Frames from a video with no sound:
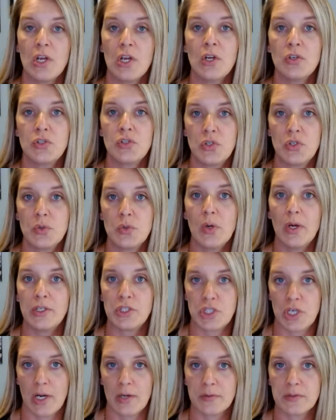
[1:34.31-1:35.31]
to a
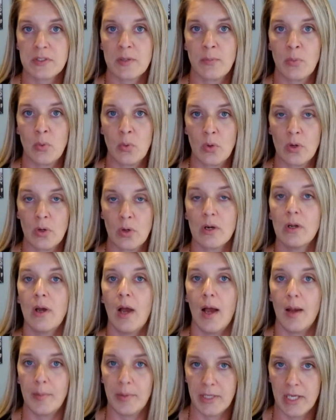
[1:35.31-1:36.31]
child support
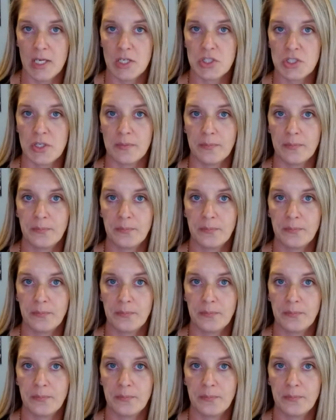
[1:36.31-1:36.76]
obligation.